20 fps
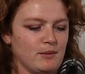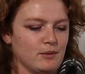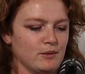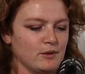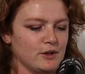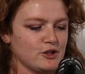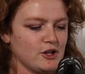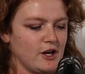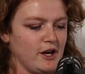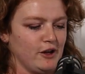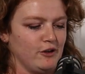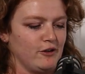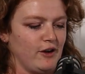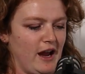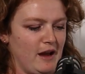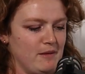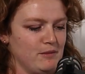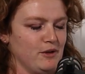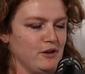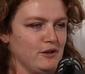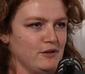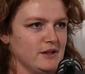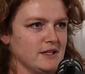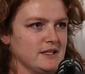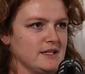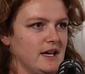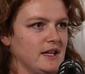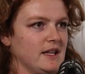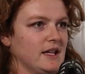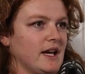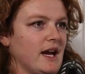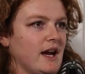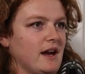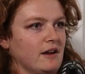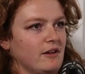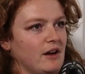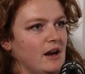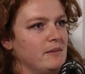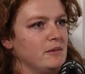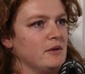were trying to grab you, and it's like they can't
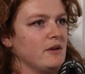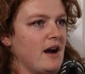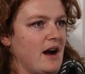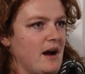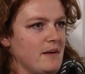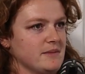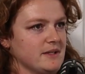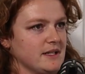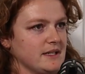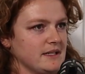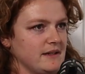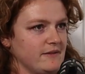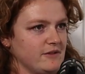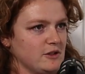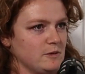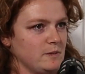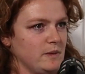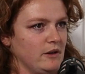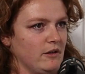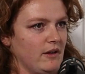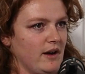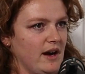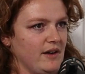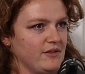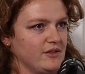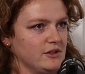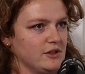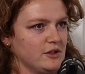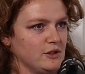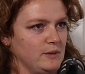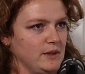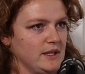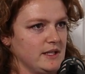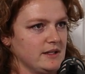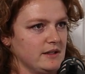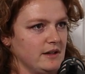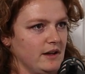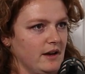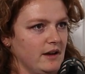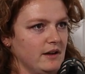grab your arms because they've just been grafted 2 weeks
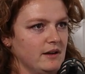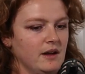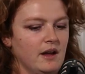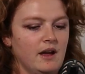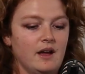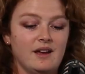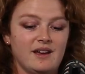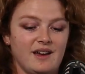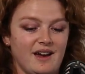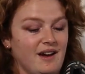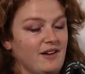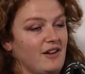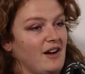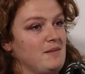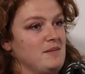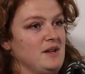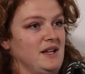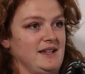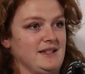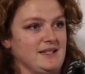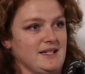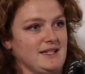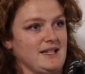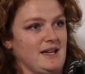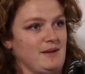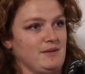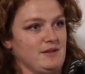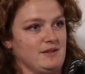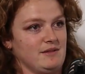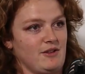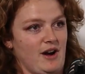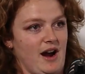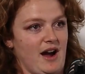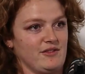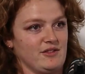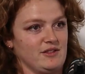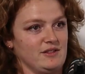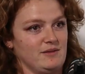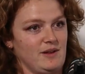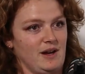ago. Can't grab your legs because they were
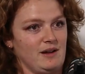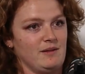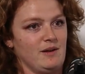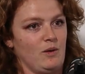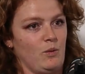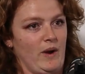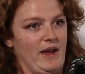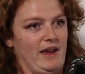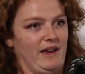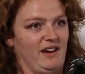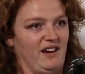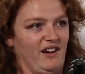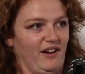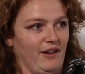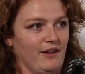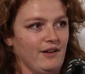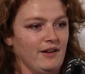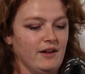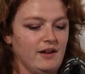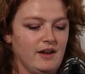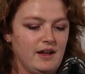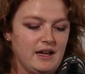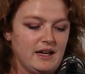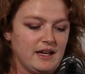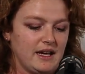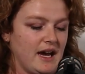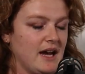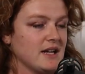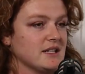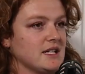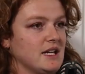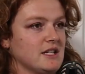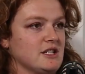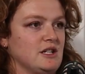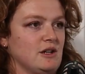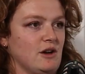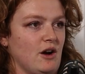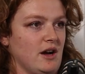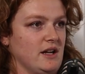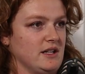grafted a week ago. Can't touch
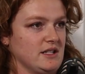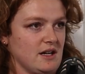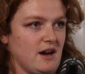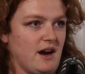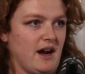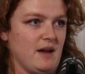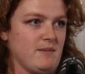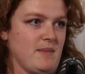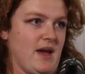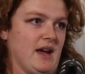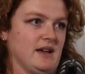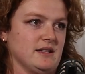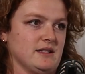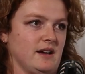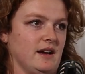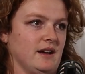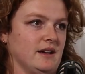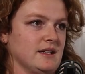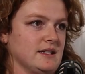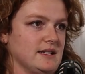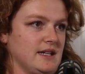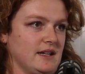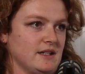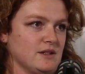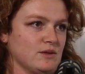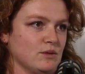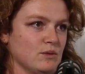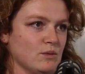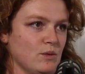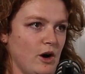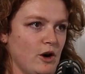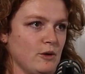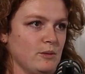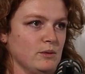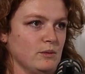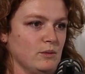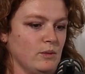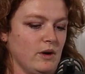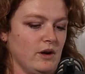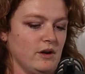your entire backside because that's all
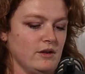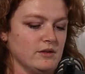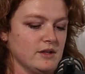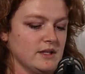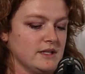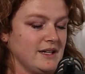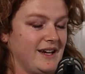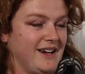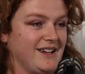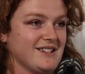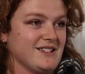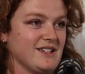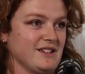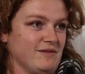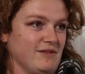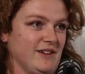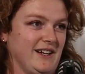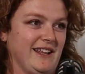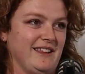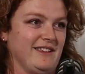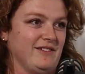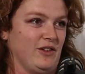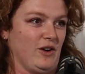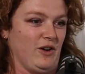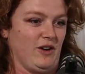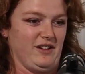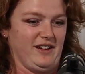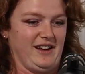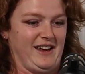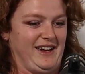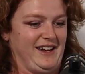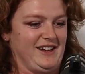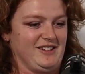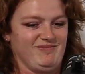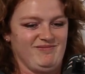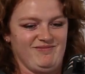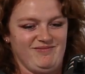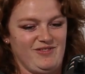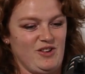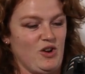open wound. It's like, so really they've got like
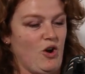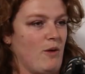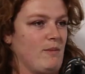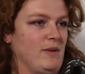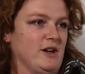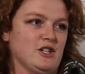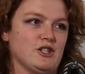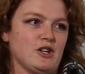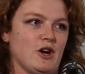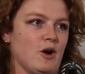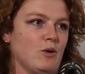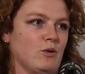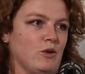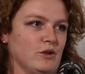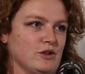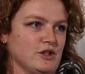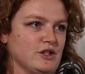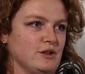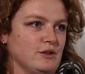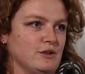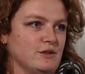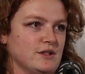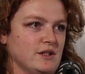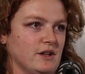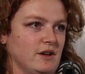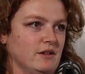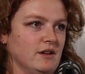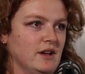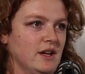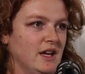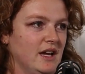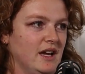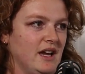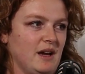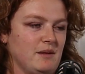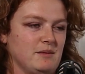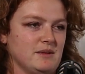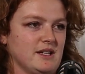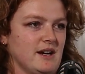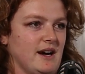not much to hold on to. So
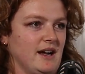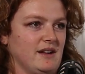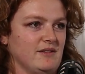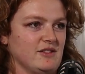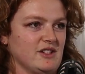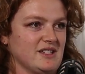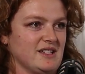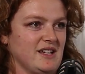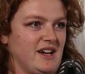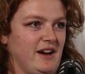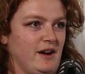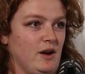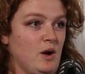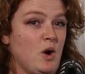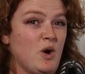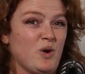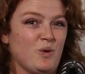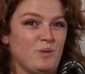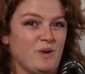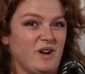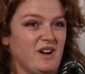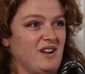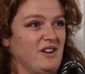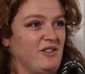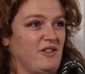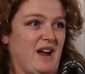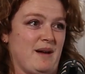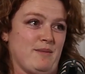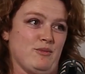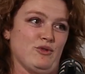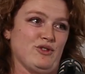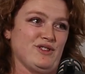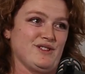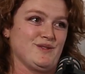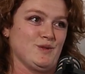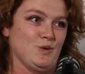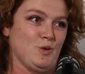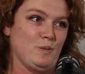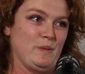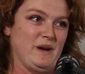it was kind of just like, we're going to grab all your
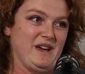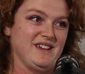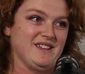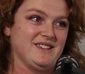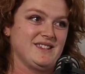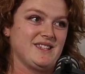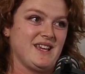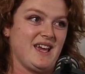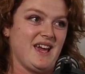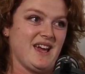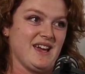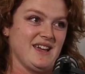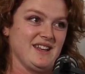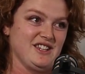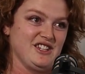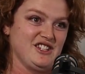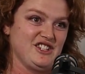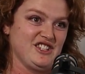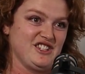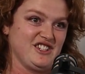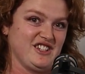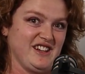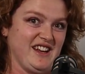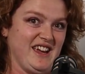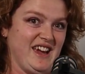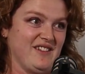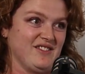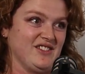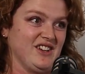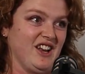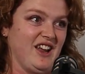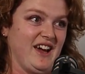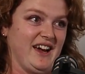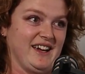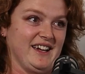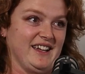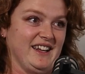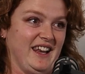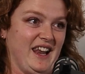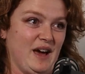sore bits and you're just going to have to like
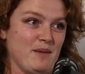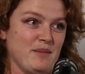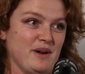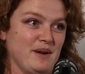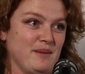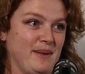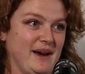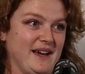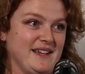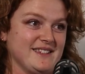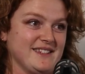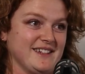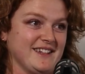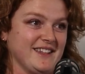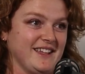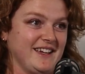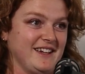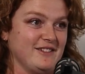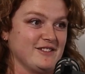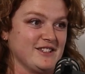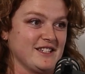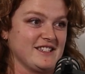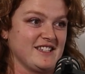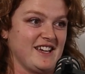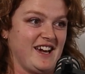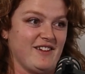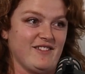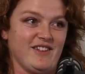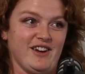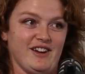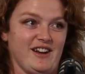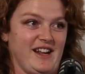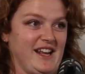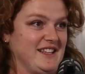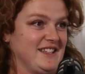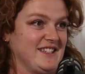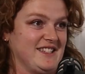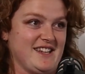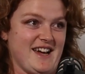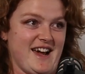it and lump it, basically. It was just like, we're going to get
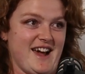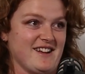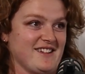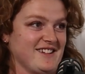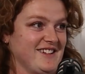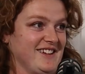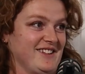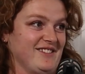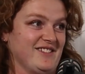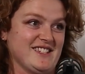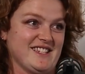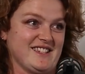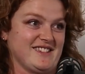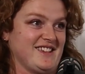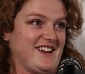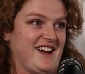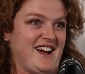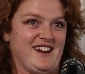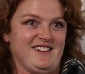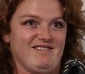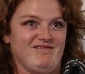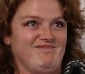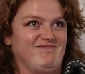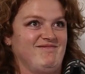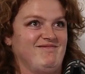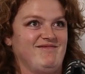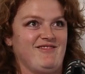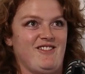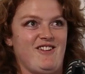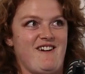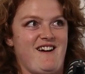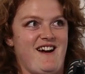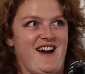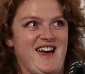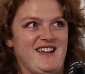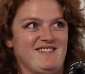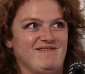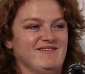this done. And it was just like, all right.